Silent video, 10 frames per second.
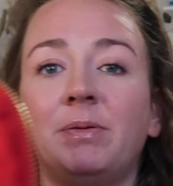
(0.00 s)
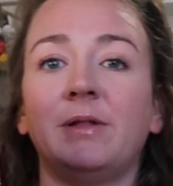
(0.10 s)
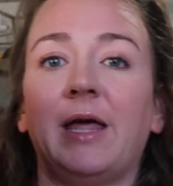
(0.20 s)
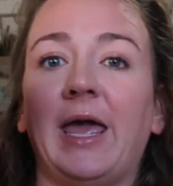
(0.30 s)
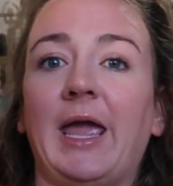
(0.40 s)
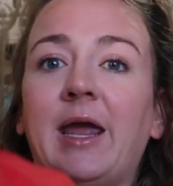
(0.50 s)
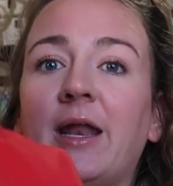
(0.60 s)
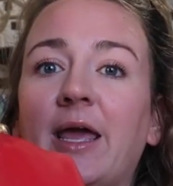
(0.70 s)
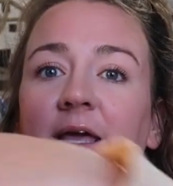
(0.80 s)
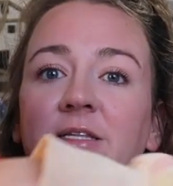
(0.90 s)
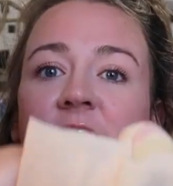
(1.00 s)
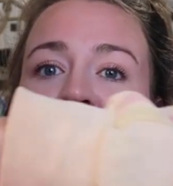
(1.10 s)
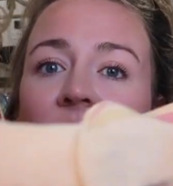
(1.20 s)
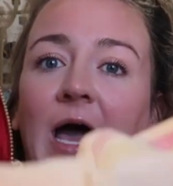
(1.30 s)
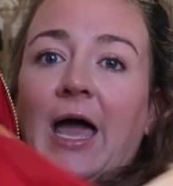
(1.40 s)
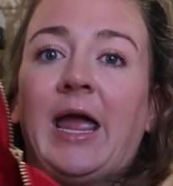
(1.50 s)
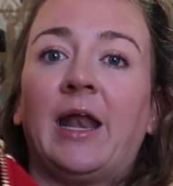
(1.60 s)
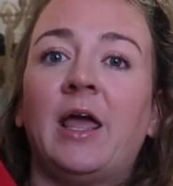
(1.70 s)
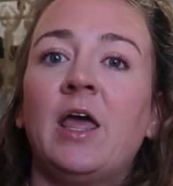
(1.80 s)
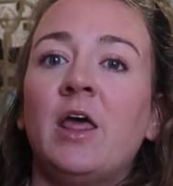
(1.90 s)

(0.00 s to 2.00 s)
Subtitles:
plain inside.